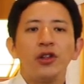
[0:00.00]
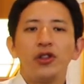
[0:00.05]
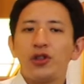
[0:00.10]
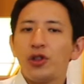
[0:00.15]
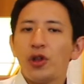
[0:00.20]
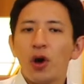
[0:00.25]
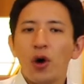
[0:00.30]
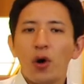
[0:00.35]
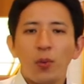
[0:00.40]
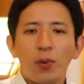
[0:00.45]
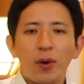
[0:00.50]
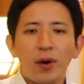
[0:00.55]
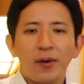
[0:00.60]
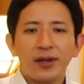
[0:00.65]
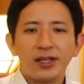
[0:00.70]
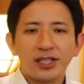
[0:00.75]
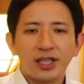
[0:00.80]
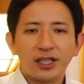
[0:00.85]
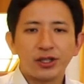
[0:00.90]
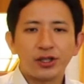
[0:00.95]
no
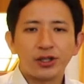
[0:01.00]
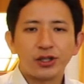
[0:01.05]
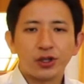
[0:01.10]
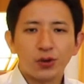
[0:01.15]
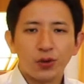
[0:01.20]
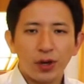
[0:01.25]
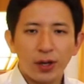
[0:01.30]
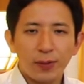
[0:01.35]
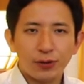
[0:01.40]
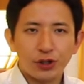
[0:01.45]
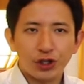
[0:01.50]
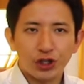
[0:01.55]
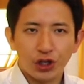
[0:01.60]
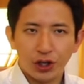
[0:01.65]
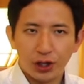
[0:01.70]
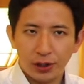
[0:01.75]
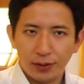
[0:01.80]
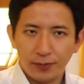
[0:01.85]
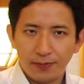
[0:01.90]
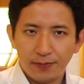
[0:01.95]
religious
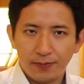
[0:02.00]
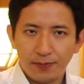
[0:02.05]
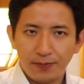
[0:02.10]
scripture,